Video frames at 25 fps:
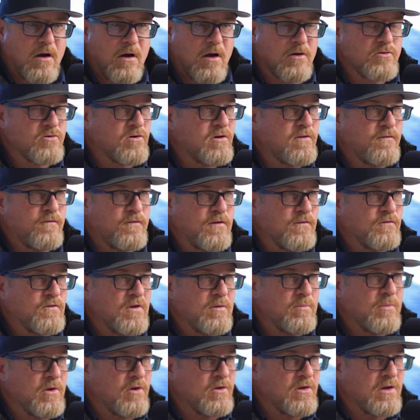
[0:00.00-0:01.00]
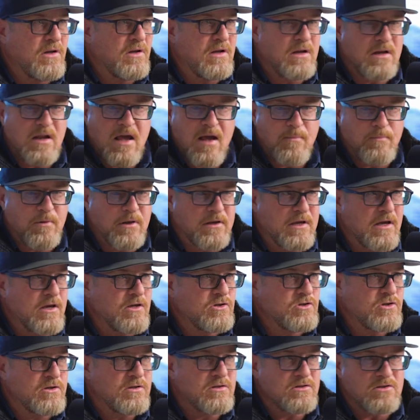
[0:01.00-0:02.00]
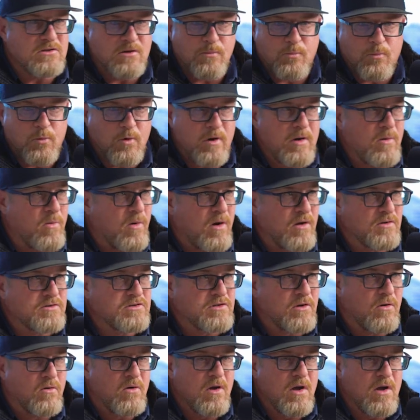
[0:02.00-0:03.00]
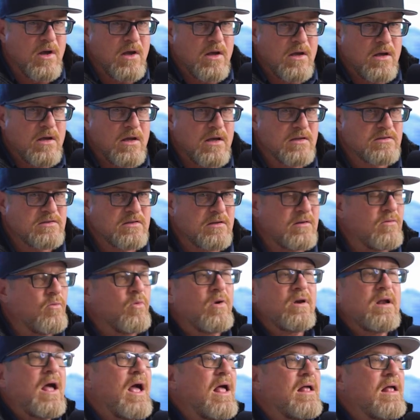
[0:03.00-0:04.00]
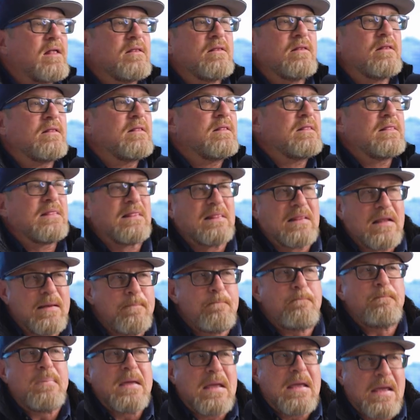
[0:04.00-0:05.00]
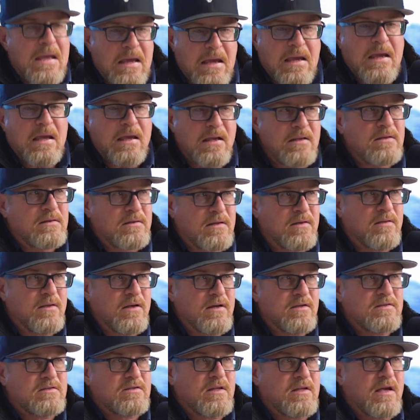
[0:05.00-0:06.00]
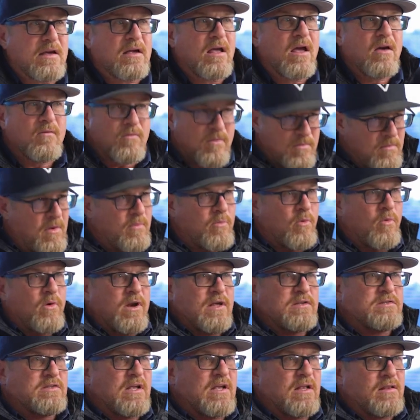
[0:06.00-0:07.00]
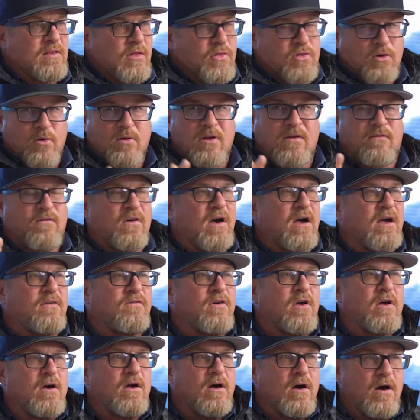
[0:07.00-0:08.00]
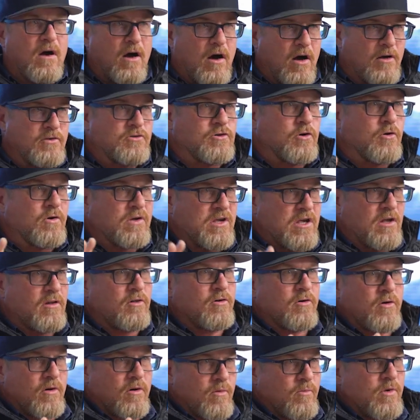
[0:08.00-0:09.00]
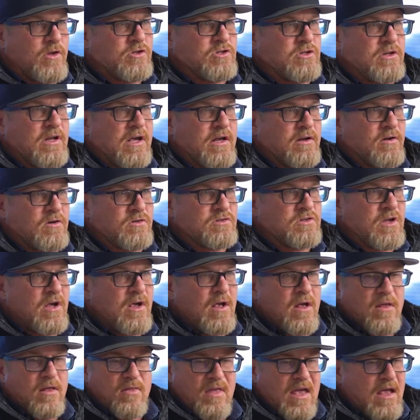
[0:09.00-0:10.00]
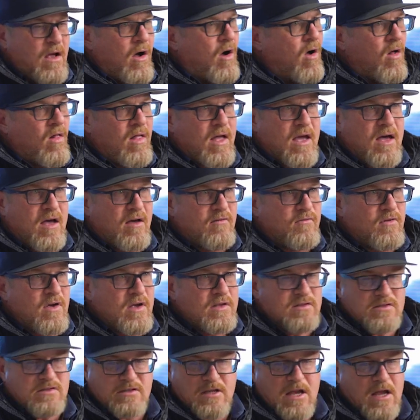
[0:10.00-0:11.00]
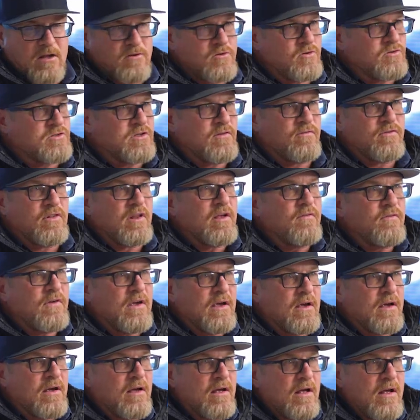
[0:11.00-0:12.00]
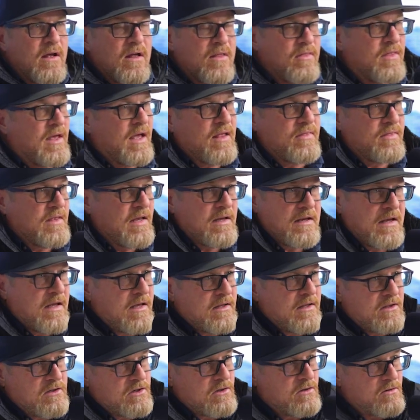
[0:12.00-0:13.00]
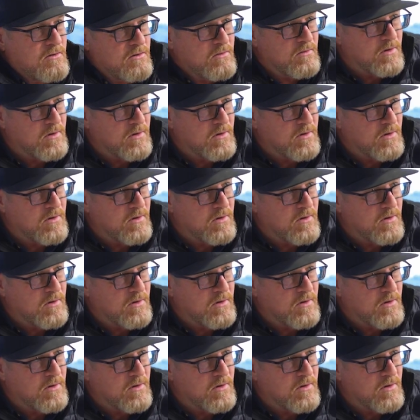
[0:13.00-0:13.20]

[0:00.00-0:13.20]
150 million in applications and pre-quals. So we're not limping into this. Remember what I said, the 35 hunter-killer originators, they all have standards of living that they need to.